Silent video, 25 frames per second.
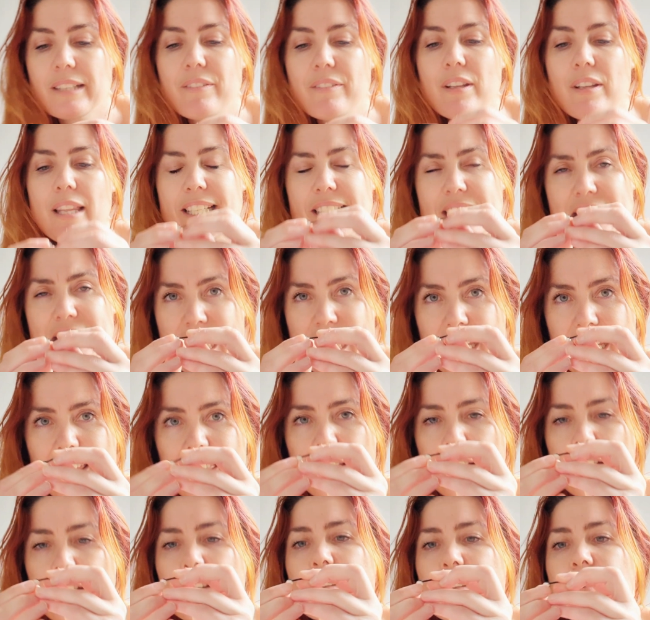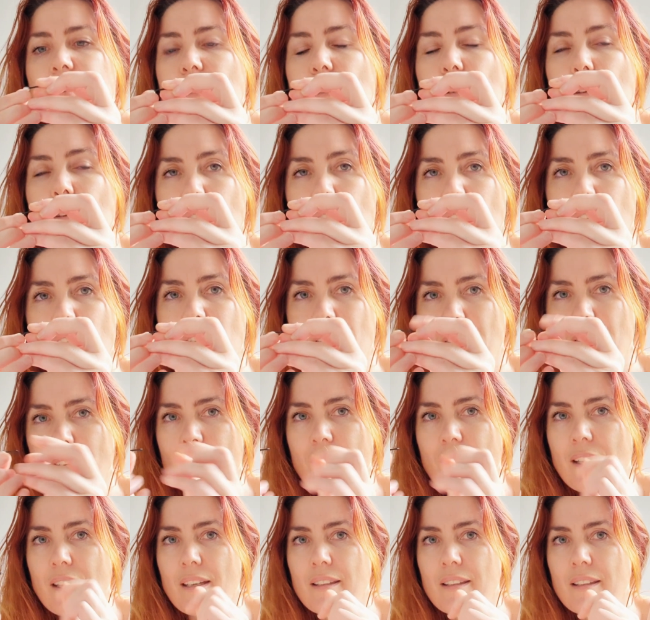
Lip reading: Like, together, the unit here,